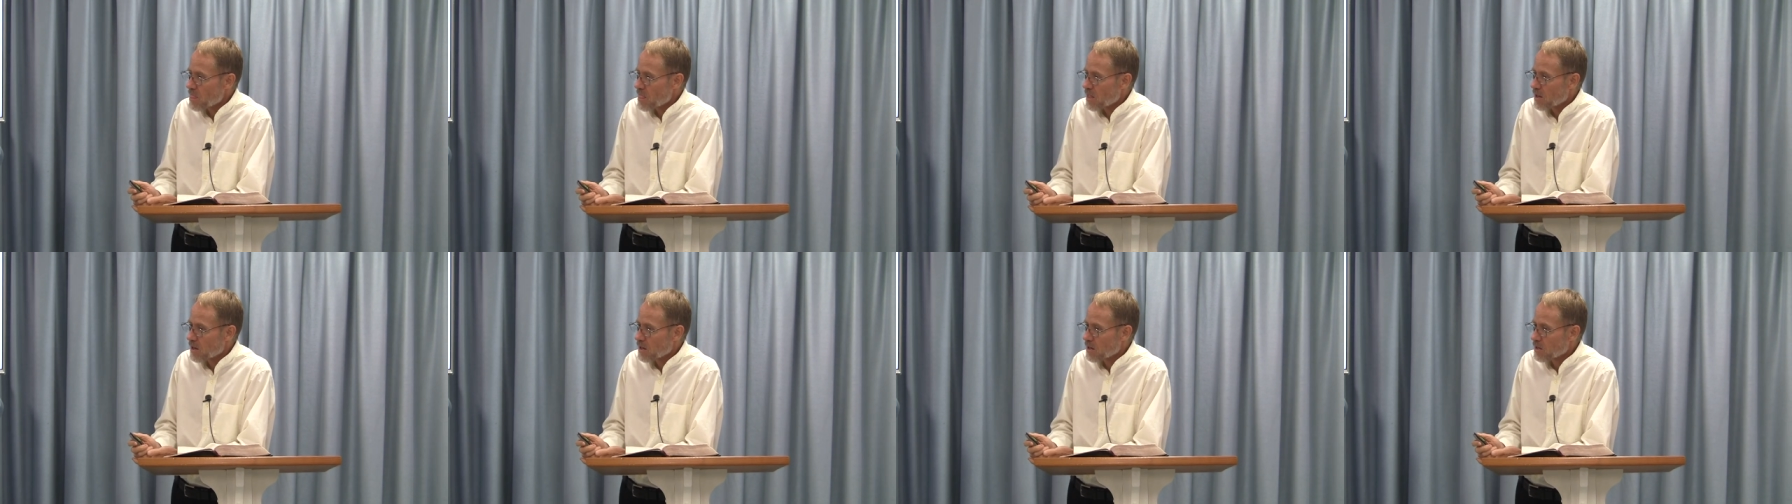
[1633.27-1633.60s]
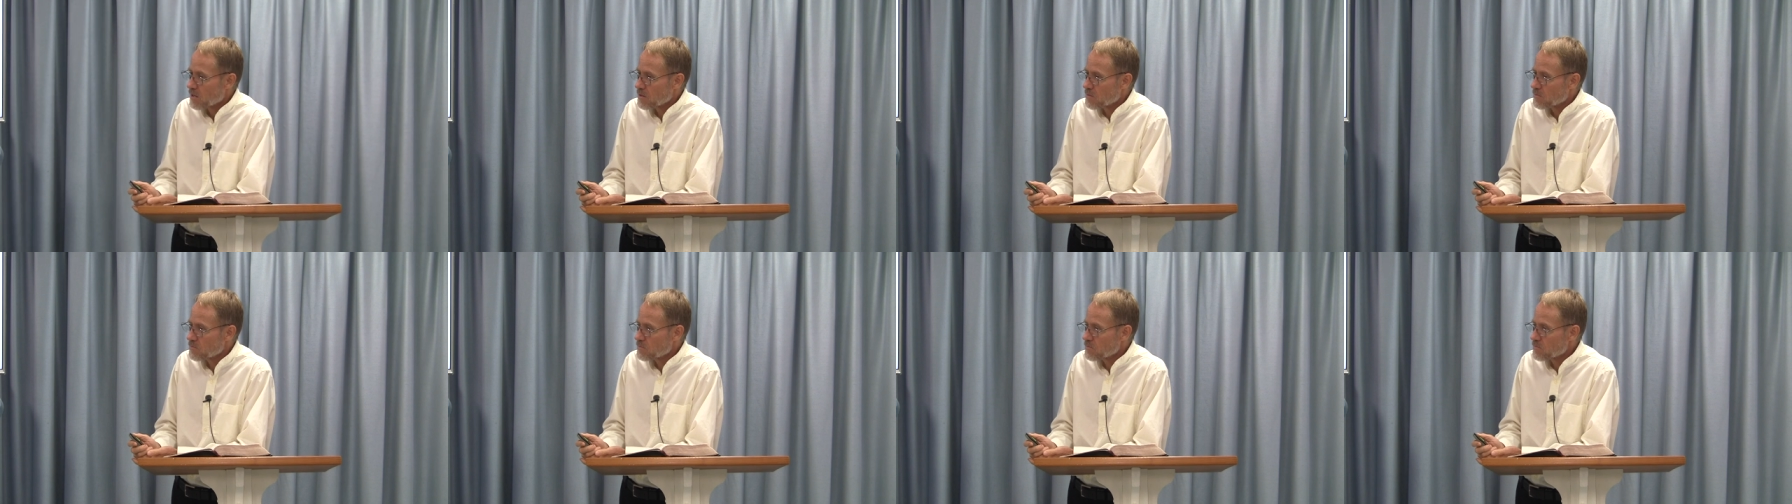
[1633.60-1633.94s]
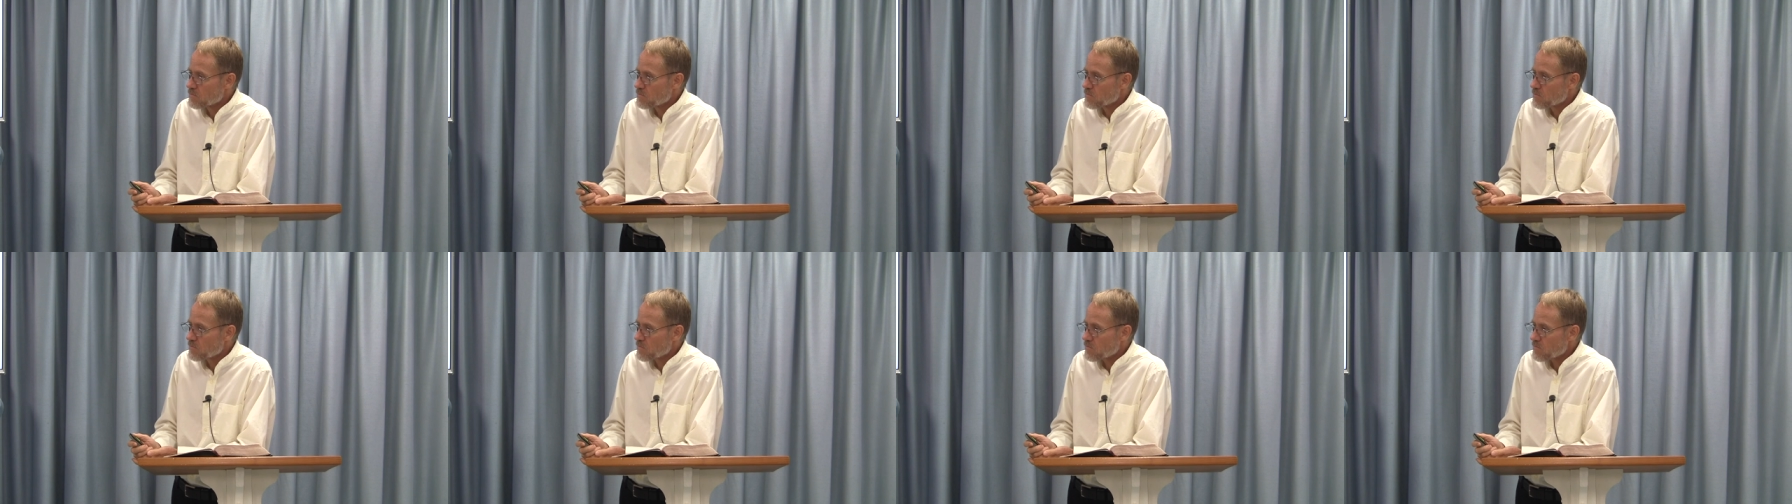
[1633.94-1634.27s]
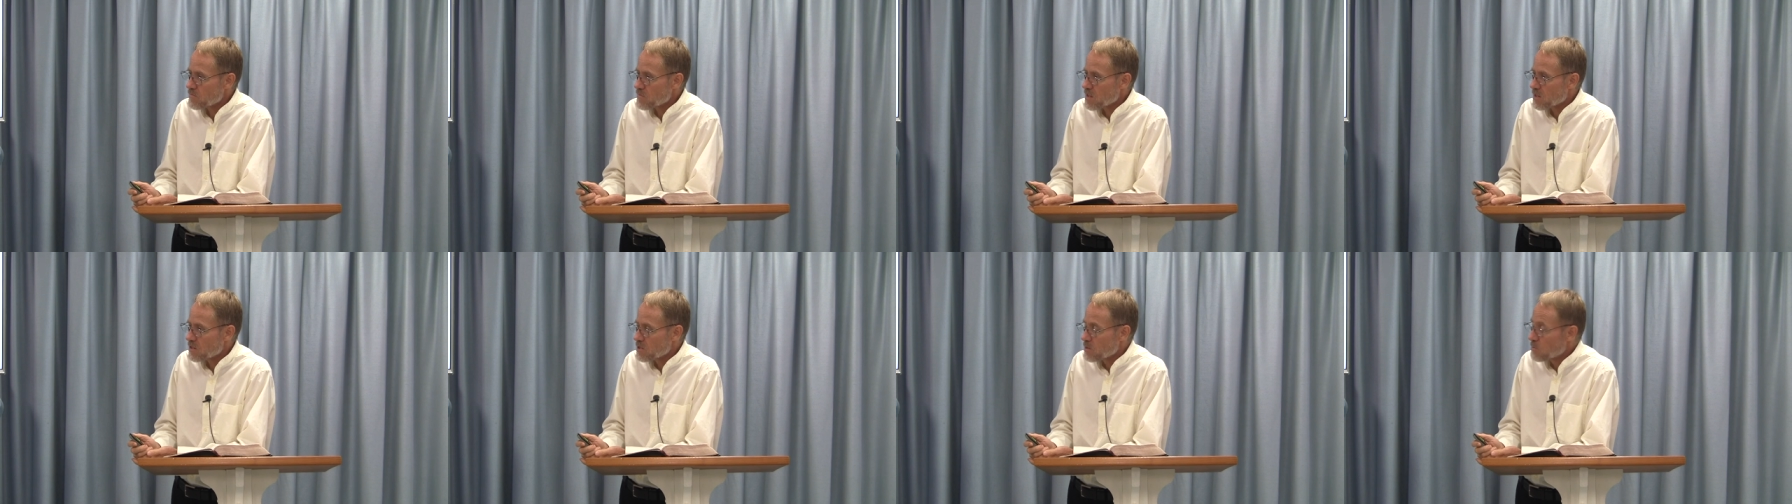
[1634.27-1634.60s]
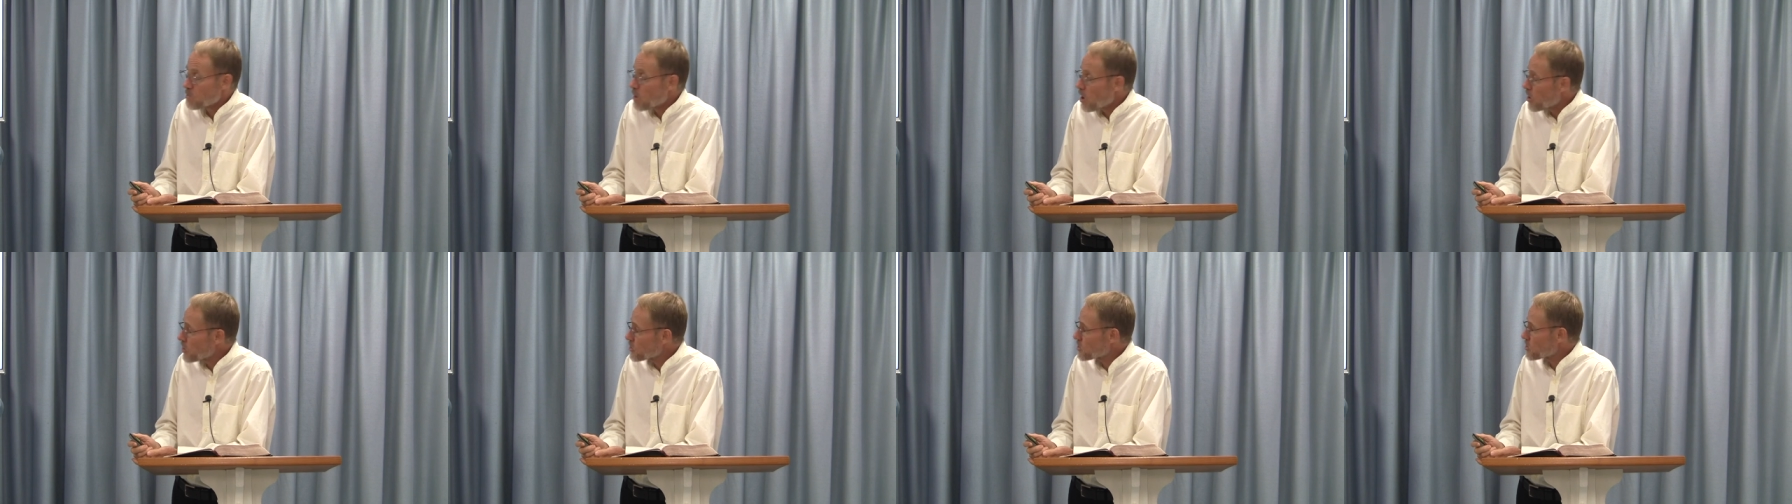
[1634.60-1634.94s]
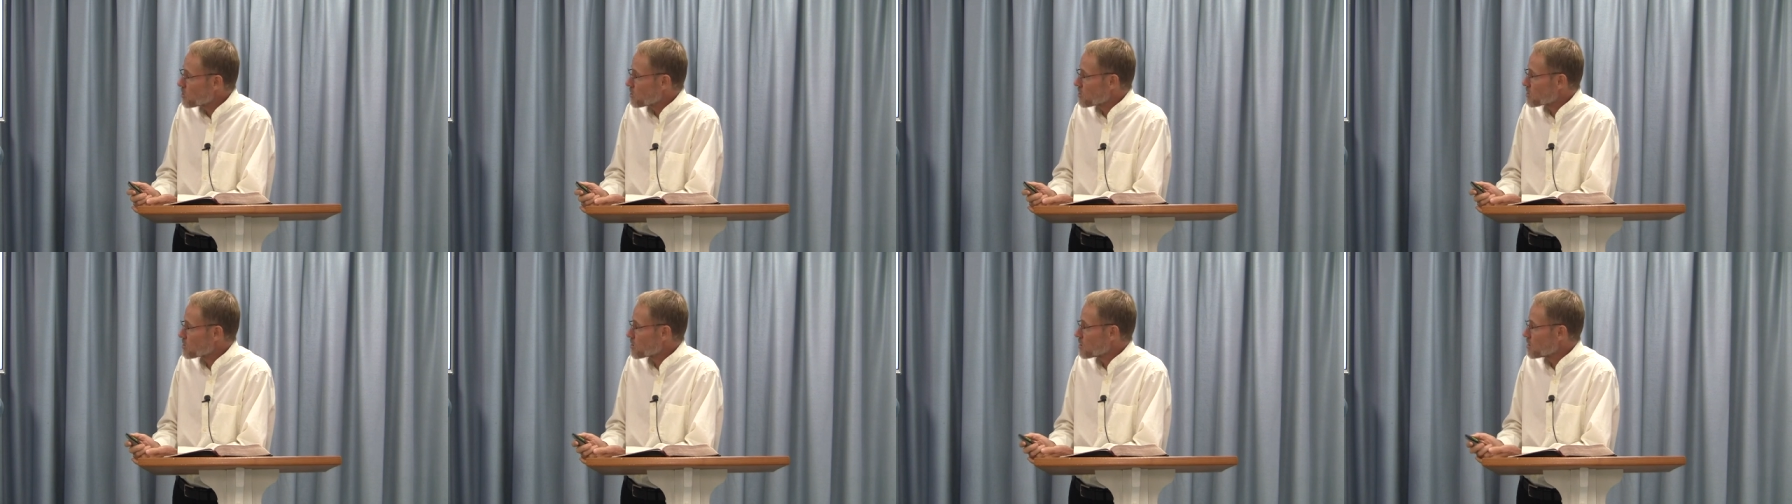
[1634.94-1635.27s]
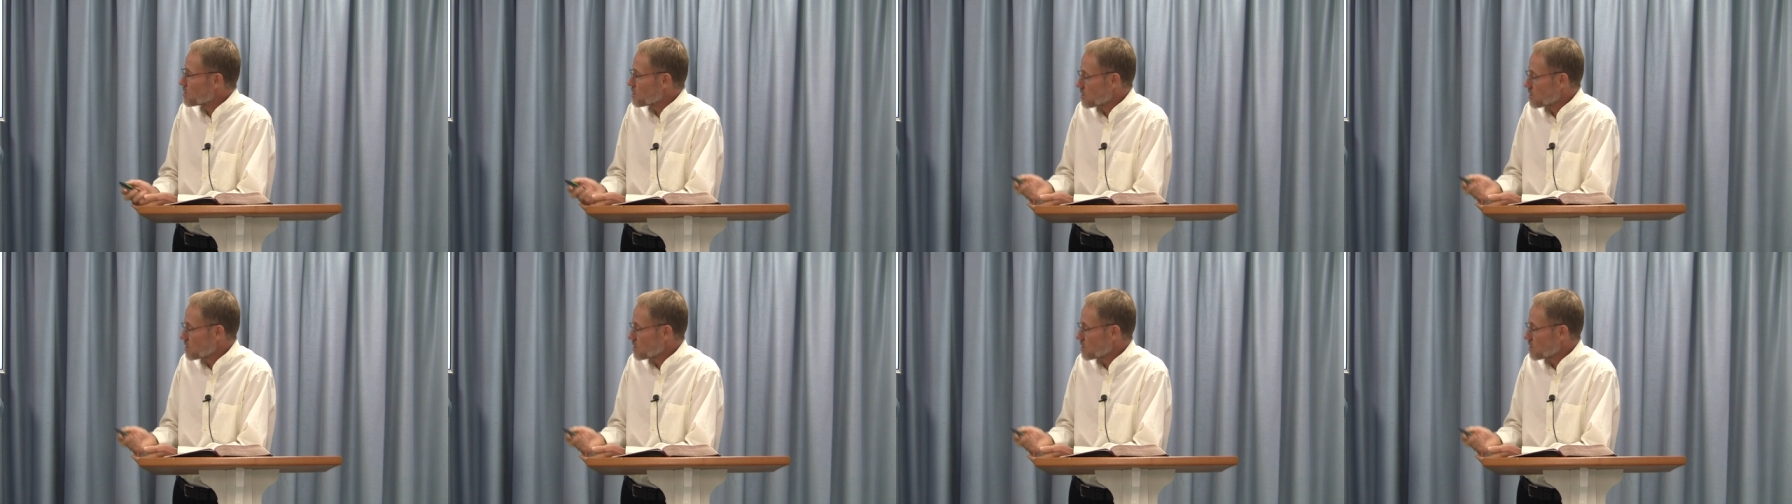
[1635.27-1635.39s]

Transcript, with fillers: um, the martyrs